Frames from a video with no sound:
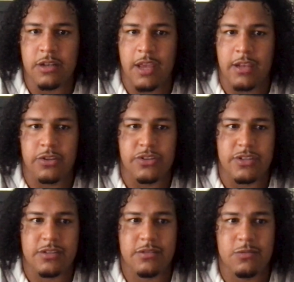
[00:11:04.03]
and you're
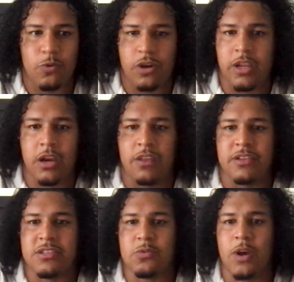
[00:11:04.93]
just working
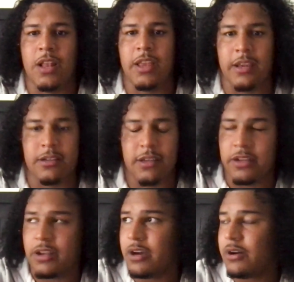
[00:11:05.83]
on the swelling
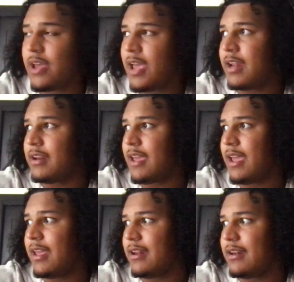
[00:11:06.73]
you know and
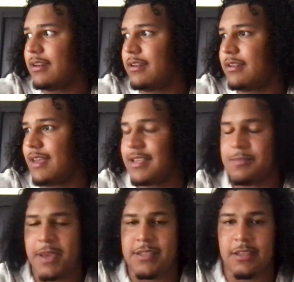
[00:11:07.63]
and
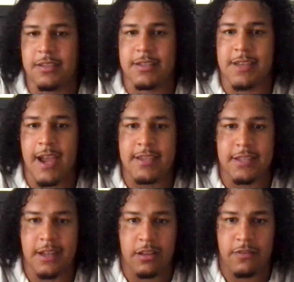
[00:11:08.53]
that's basically just
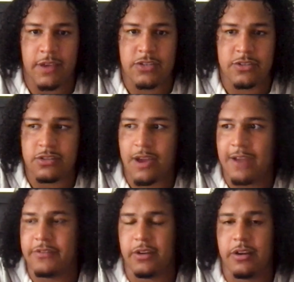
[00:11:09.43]
ice and elevation so
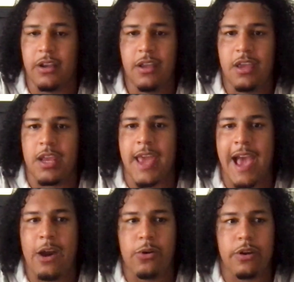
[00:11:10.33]
after an
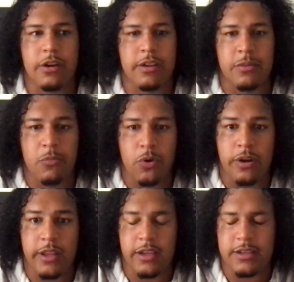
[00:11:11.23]
hour in the
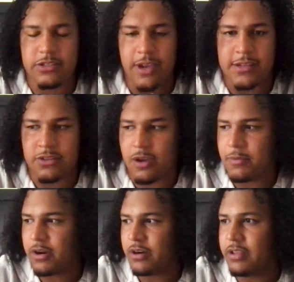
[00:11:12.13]
morning because you guys know
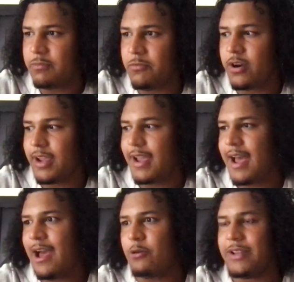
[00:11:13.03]
i'm an early morning
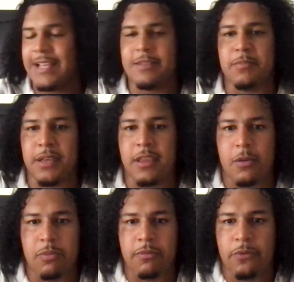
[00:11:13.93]
guy i would like mm-hmm. to be
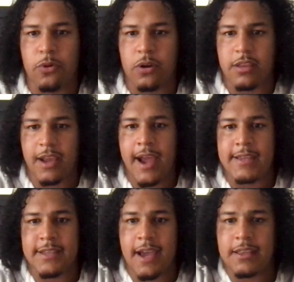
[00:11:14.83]
there before the
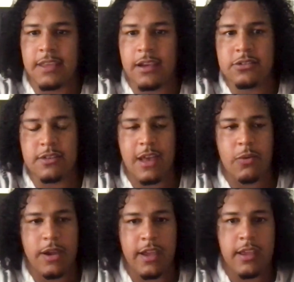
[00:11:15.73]
guys got there so
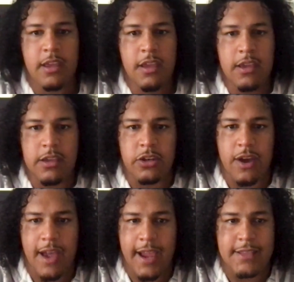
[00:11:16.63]
that way you know
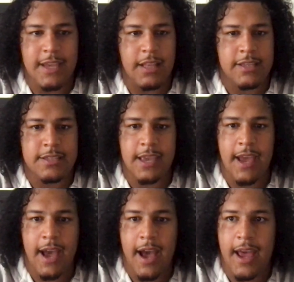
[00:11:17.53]
i got to at least
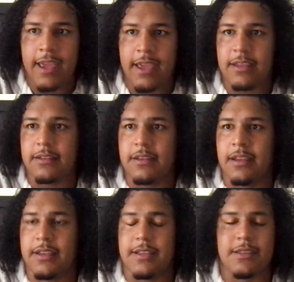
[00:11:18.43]
say hi and
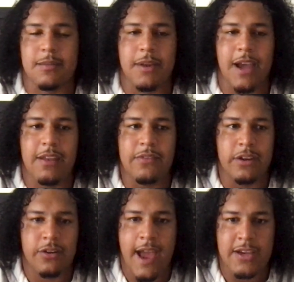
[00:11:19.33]
and get some kind of
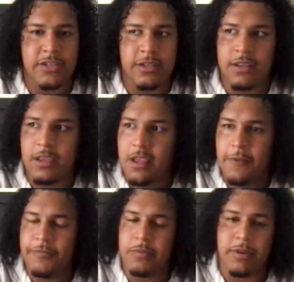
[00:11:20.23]
interaction
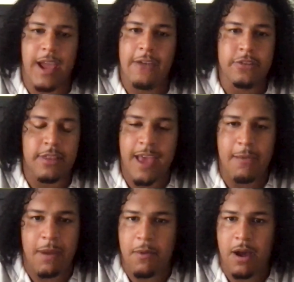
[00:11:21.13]
but after
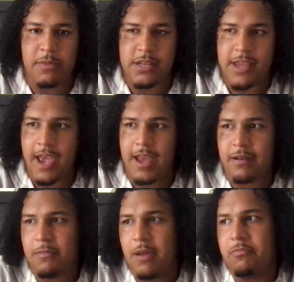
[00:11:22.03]
that my mom and dad
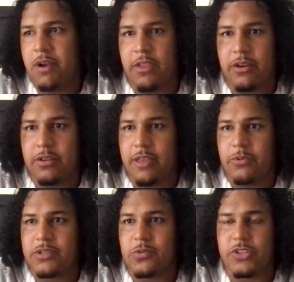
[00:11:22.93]
and my brother they
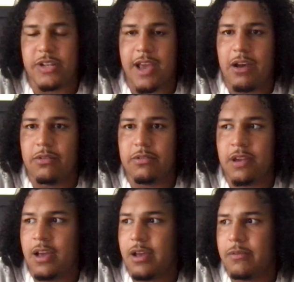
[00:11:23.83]
were switching out
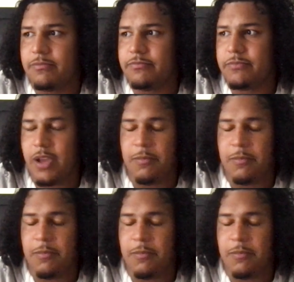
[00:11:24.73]
um,
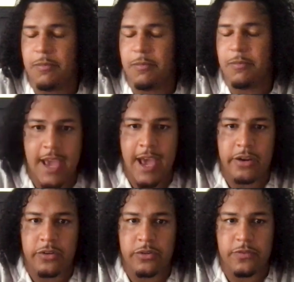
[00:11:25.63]
coming back from
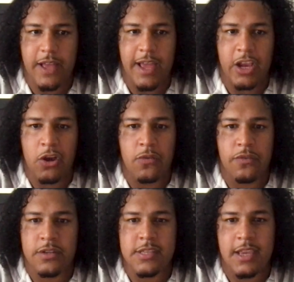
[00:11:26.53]
seattle flying
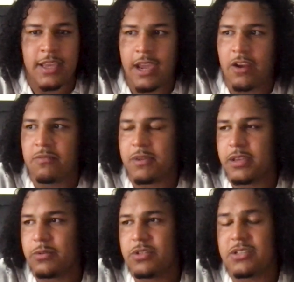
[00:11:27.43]
over and taking care of
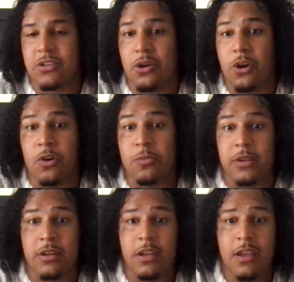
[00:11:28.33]
me we just go home
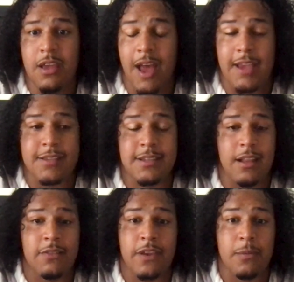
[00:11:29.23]
and I used to
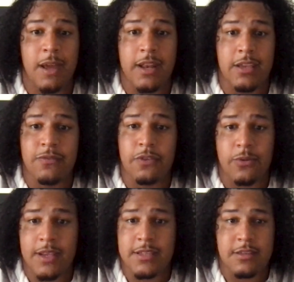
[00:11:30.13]
elevate my knee for the
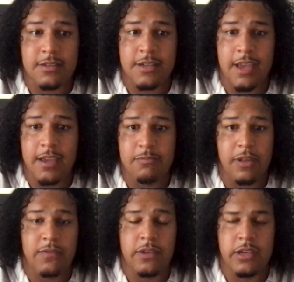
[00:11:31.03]
rest of the day,
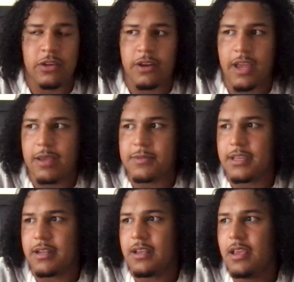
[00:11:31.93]
play video games.
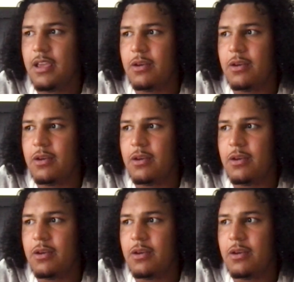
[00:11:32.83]
And wow.